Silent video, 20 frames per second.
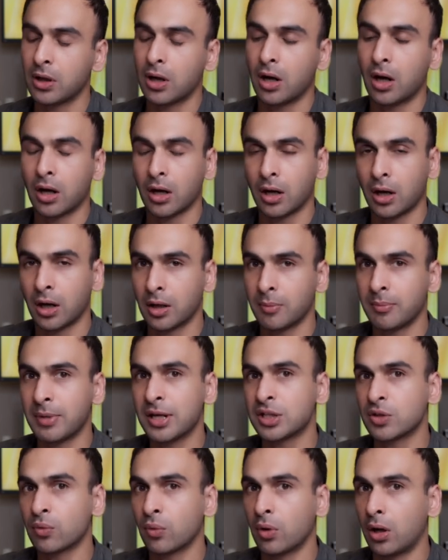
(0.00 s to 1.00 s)
Our
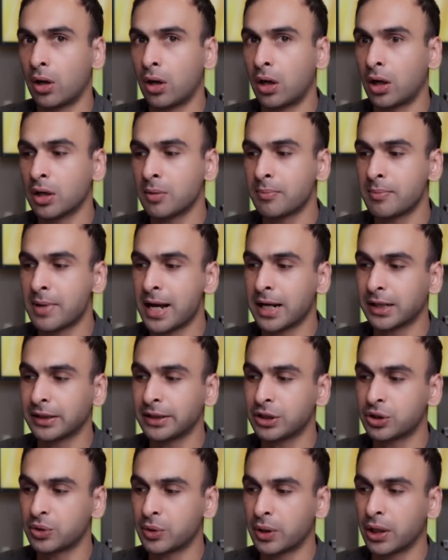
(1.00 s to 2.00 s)
automation will
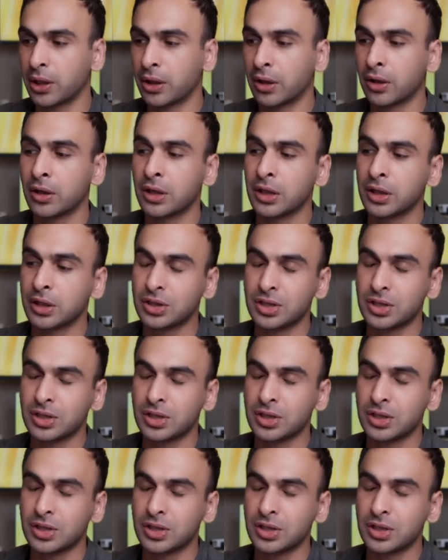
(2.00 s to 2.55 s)
automatically trigger,